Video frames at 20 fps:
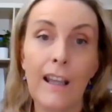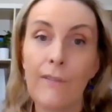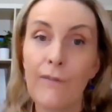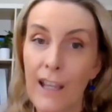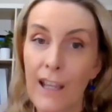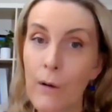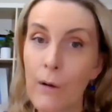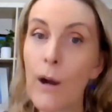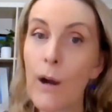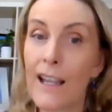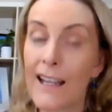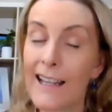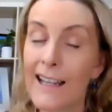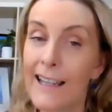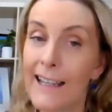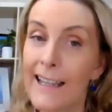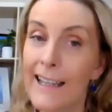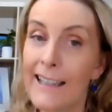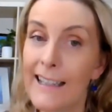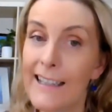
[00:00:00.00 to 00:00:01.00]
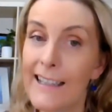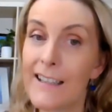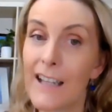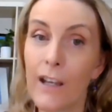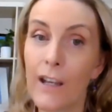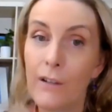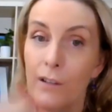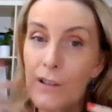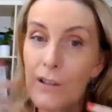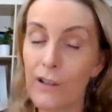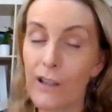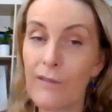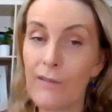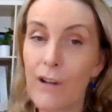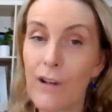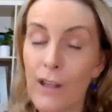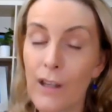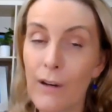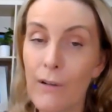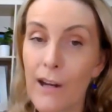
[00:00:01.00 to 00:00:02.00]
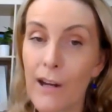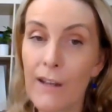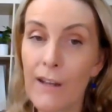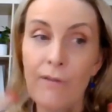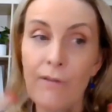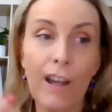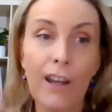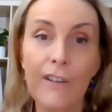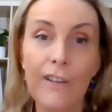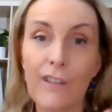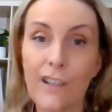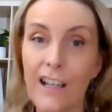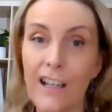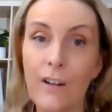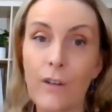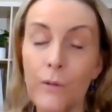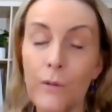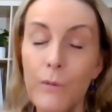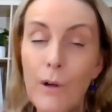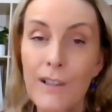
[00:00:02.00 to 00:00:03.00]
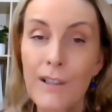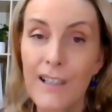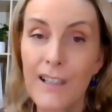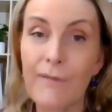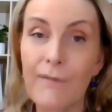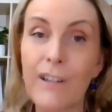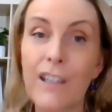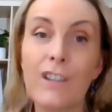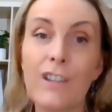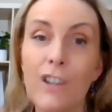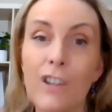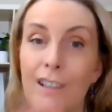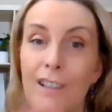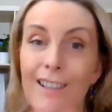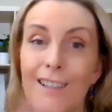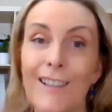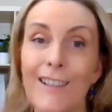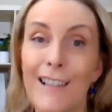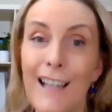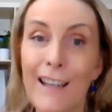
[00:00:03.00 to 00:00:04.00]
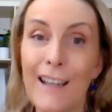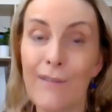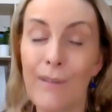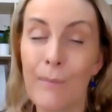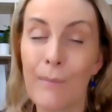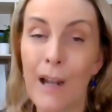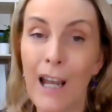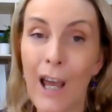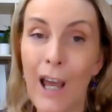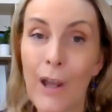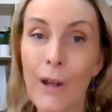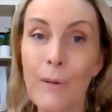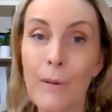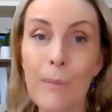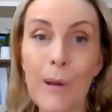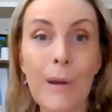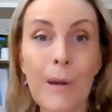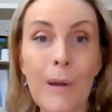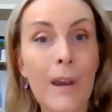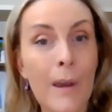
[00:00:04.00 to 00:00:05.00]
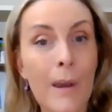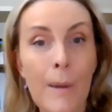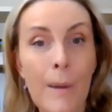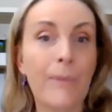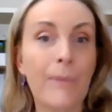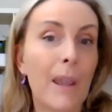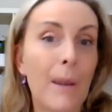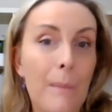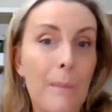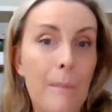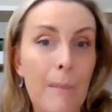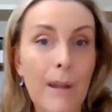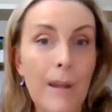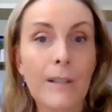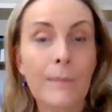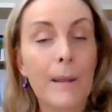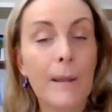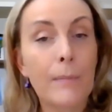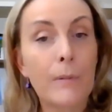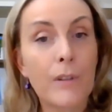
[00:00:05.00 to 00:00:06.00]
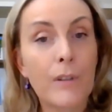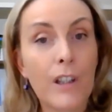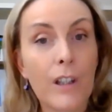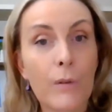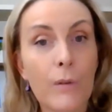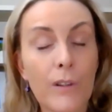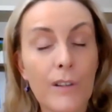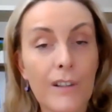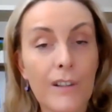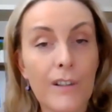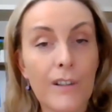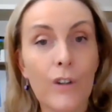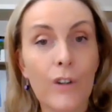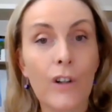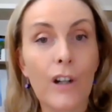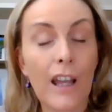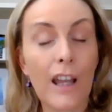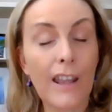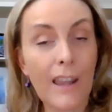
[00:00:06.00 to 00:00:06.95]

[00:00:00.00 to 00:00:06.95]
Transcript: If they quite clearly don't, or they've got their earphones in or whatever, just leave them alone. But most people do want to talk.